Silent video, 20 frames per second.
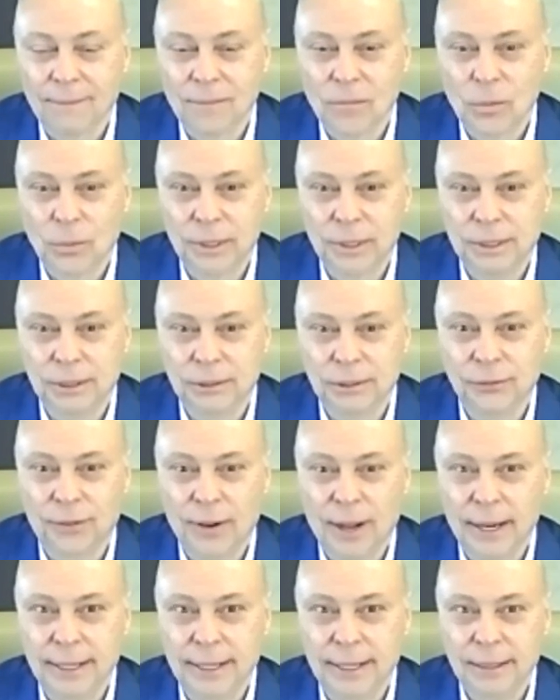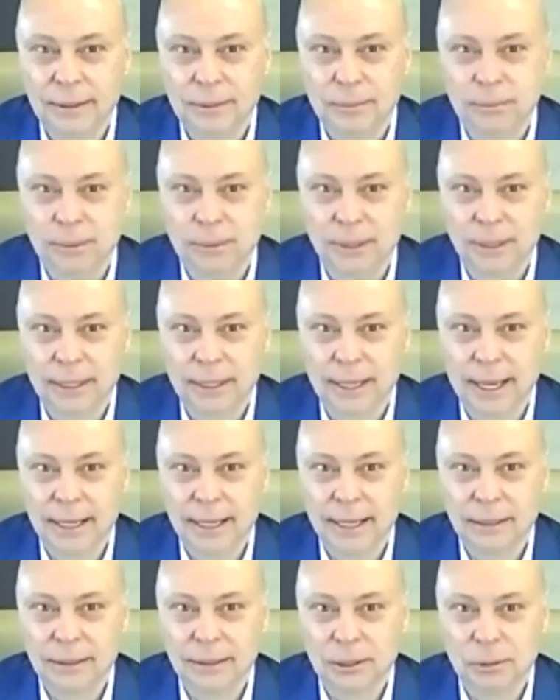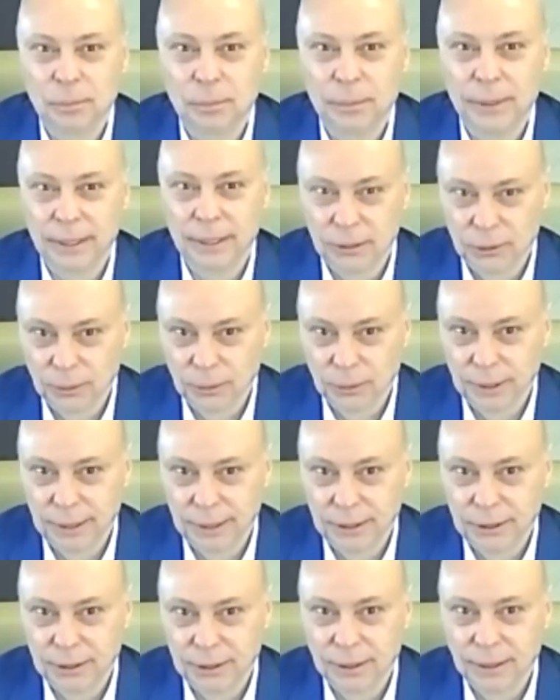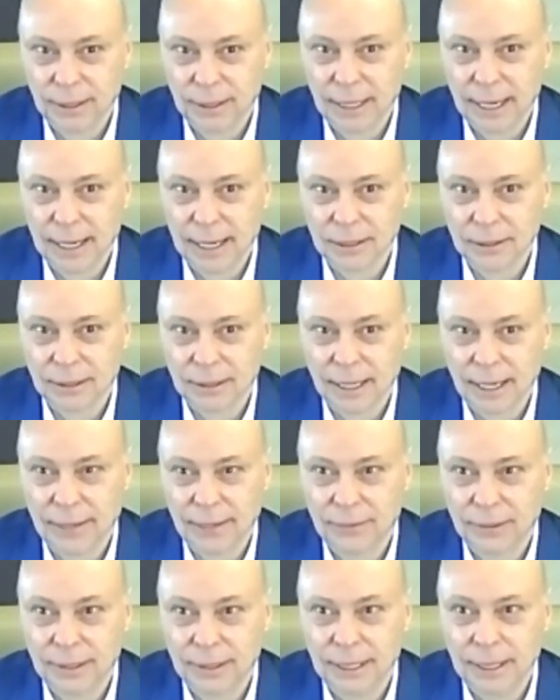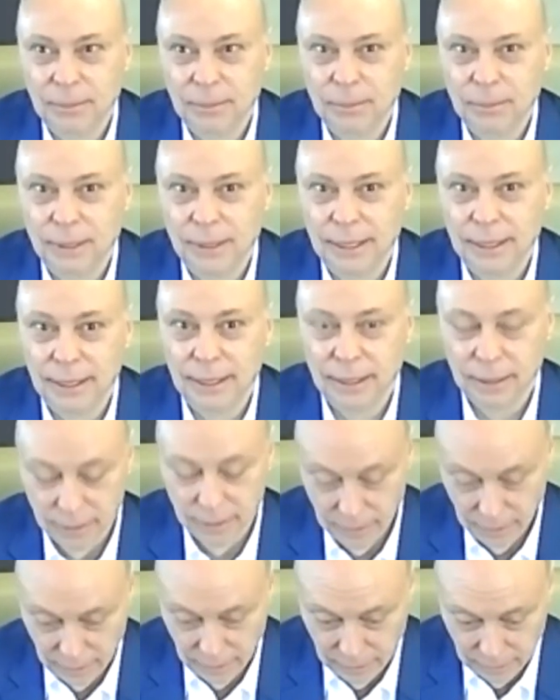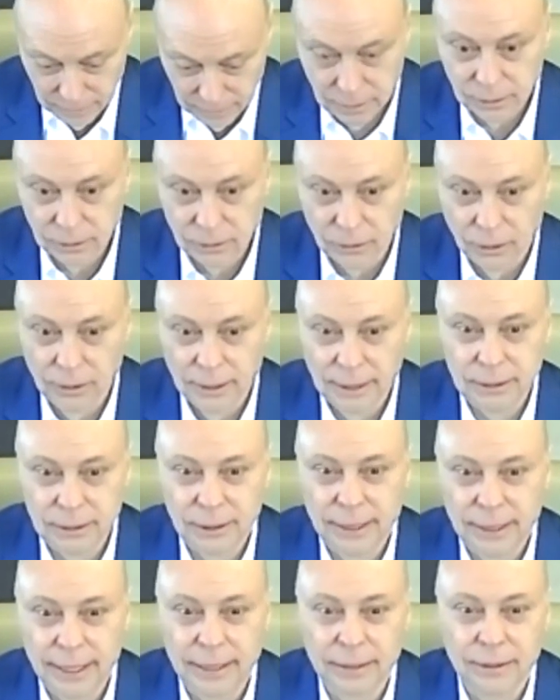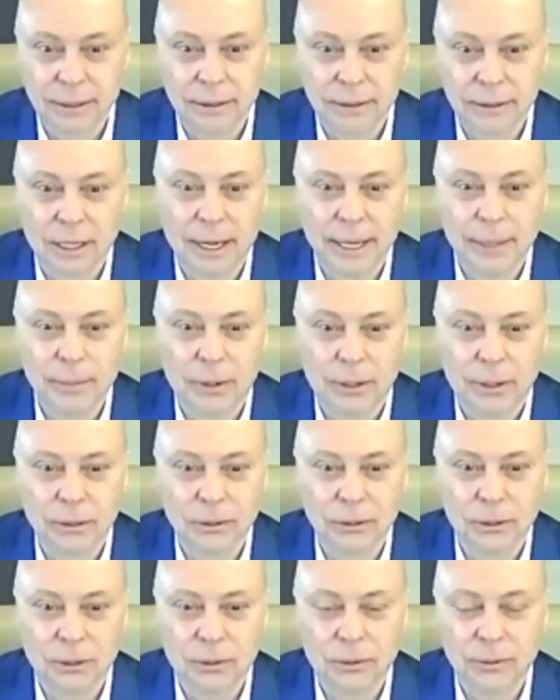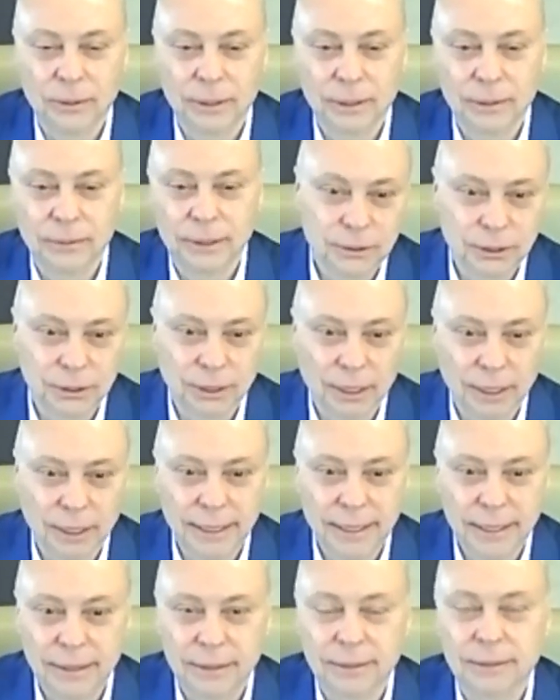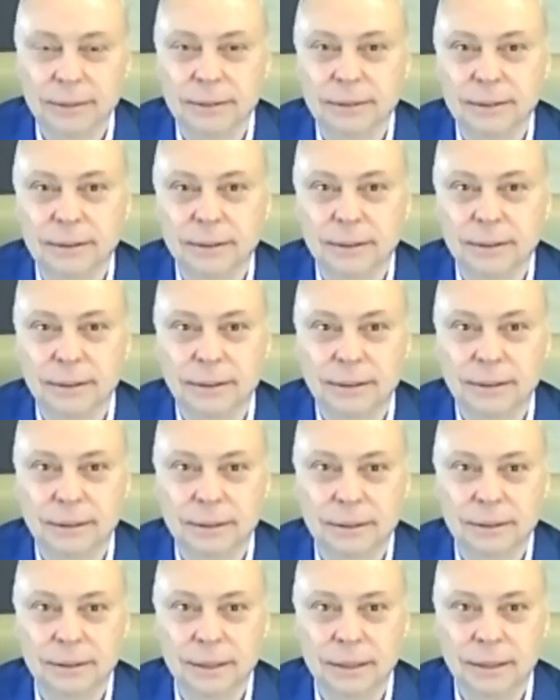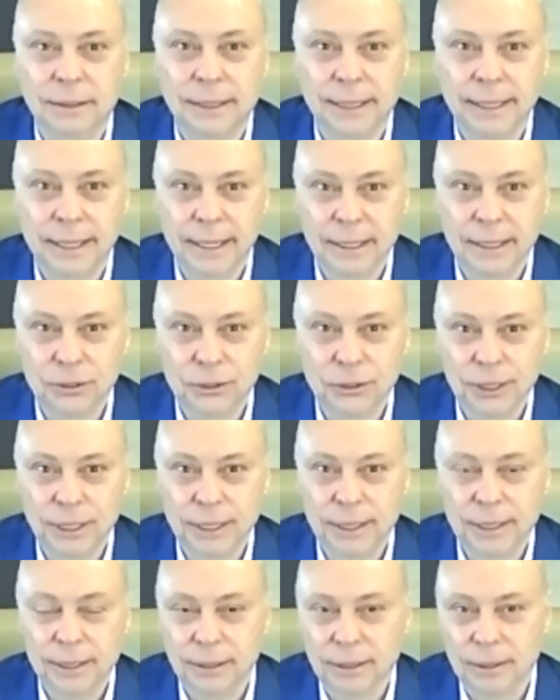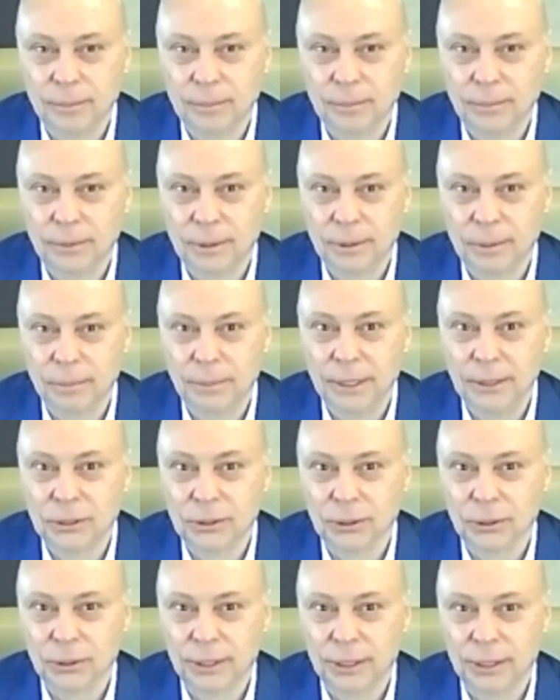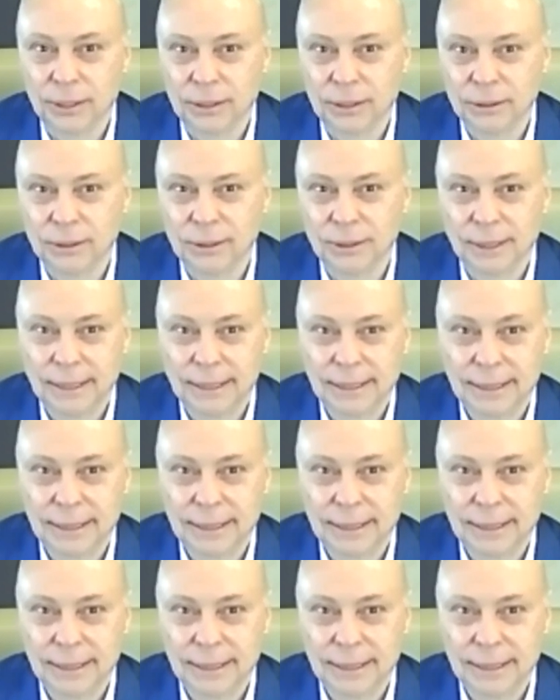which is fine, but it can't just be a tradition. It has to have a deep meaning. So let's take the time also when we study the DSG and the B circulars,